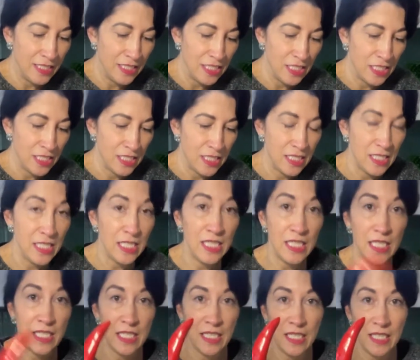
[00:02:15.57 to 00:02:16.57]
just
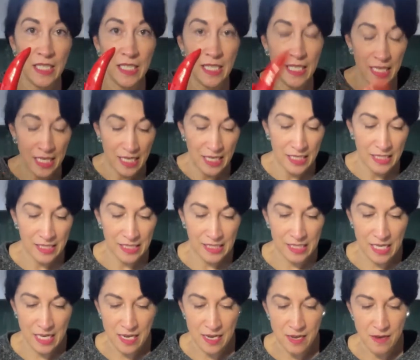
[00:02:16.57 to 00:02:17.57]
here,
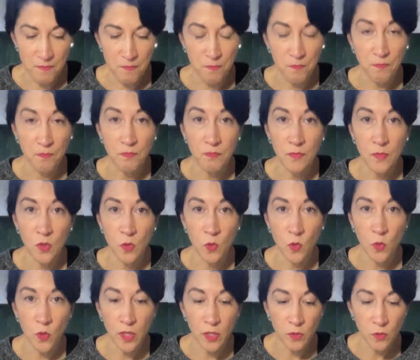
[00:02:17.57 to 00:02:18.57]
some
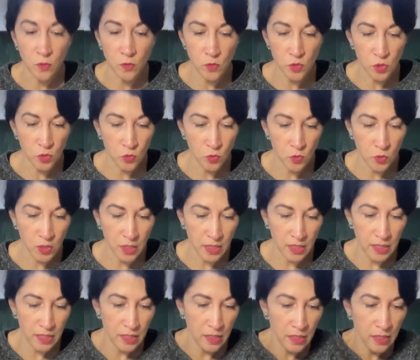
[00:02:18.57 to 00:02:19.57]
oil to cook
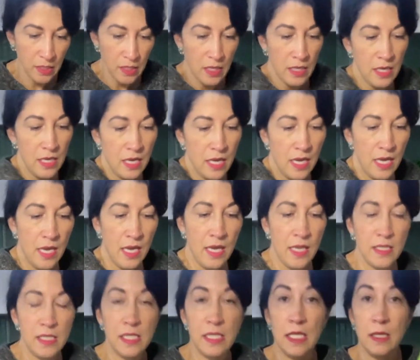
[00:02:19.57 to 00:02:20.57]
in,
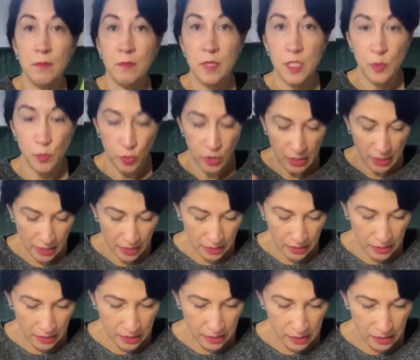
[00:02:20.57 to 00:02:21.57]
some spring
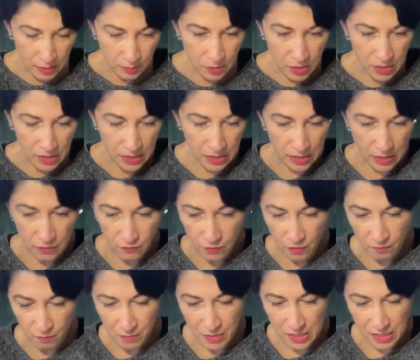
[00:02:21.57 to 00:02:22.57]
onions. I'm just seeing if
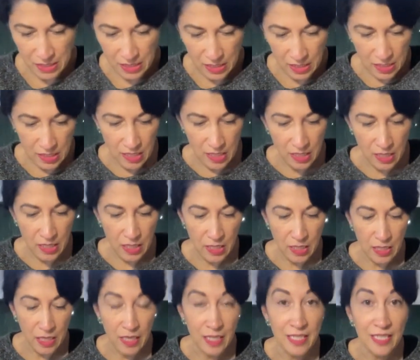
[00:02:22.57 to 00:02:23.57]
I've missed anything.
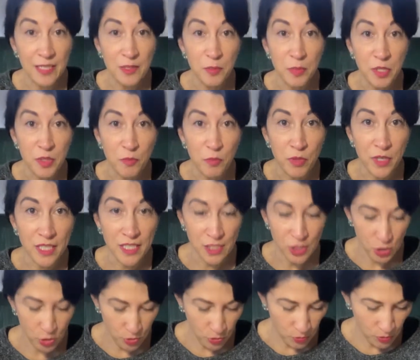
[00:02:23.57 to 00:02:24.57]
A little bit of brown
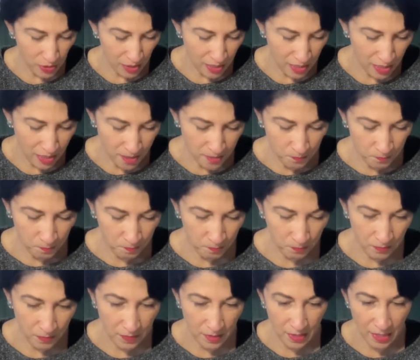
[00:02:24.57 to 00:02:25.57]
sugar,
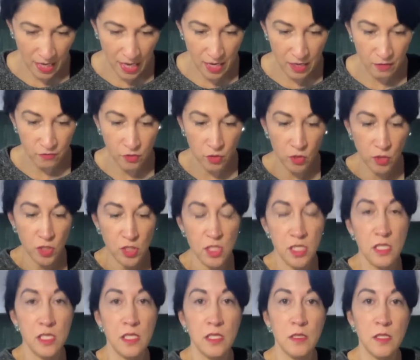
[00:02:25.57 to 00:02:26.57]
and I've got
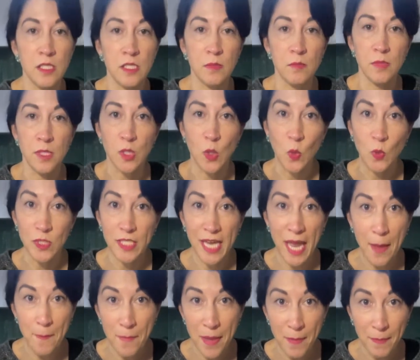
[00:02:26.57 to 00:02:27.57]
some salt
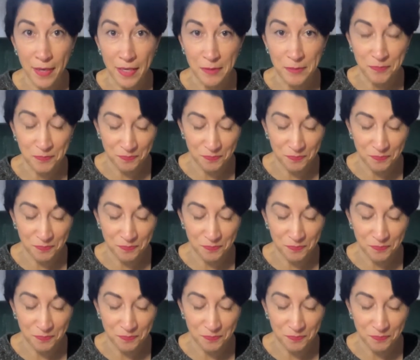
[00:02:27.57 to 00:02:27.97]
and pepper.